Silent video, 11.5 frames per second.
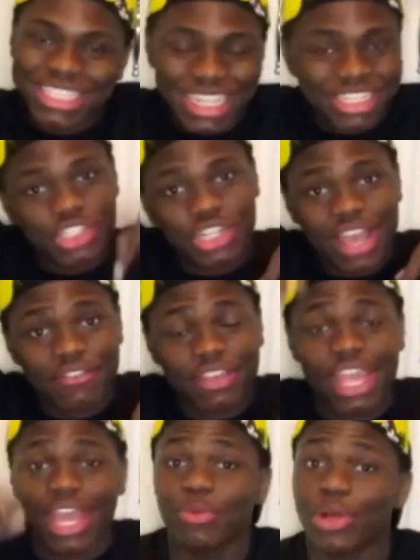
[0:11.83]
it's Javi
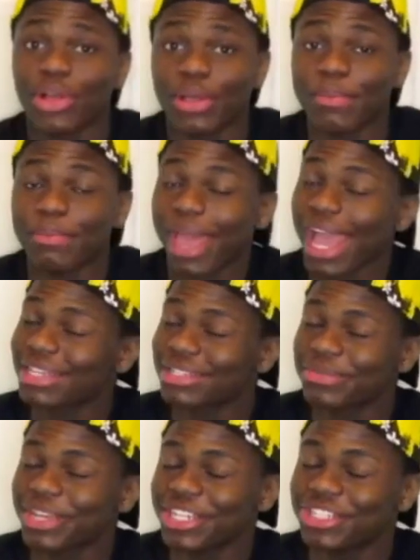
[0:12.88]
and welcome back to
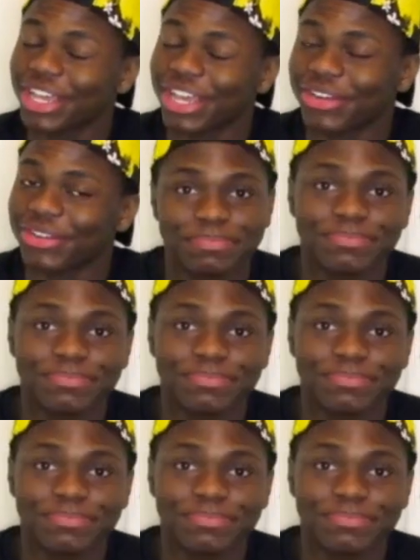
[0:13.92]
my channel.